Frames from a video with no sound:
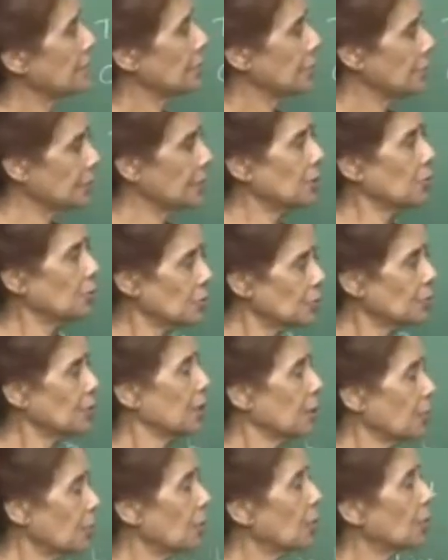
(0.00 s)
will be equal to 1
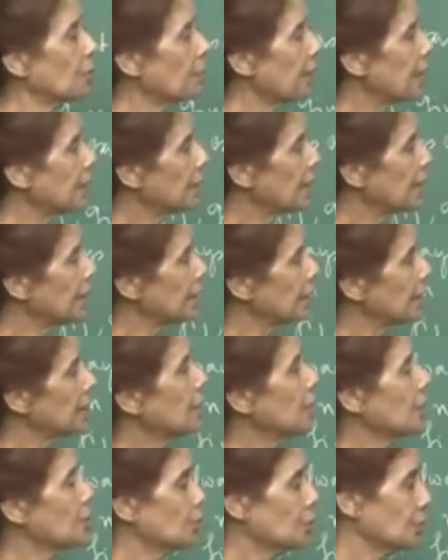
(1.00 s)
upon pi i.
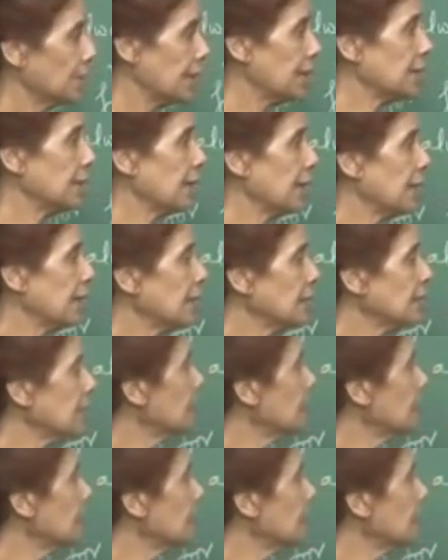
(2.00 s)
So, there again